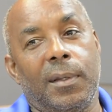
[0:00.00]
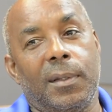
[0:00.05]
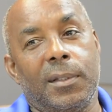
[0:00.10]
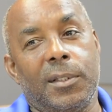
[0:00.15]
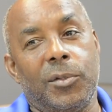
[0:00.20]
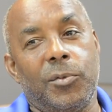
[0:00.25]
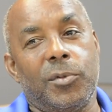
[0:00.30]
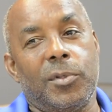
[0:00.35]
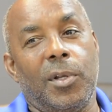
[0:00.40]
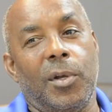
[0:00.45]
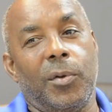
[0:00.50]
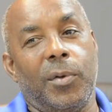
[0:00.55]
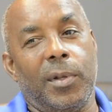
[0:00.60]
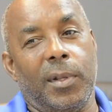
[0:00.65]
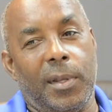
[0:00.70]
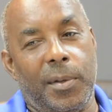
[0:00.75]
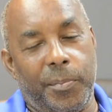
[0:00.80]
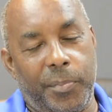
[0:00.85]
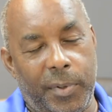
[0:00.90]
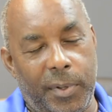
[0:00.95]
she was local
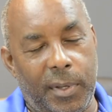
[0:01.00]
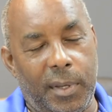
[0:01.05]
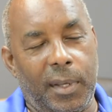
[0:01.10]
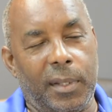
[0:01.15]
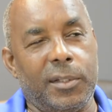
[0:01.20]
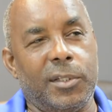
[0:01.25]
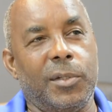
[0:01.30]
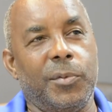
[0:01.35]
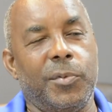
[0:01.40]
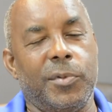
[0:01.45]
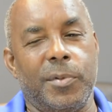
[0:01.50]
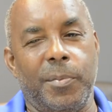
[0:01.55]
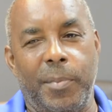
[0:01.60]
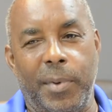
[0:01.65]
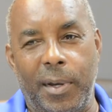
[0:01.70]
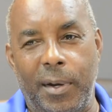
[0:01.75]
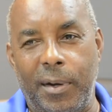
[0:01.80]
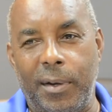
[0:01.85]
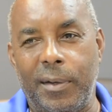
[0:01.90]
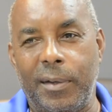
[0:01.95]
MP, and yeah. she was a
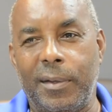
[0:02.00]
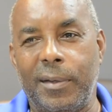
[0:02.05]
mayor.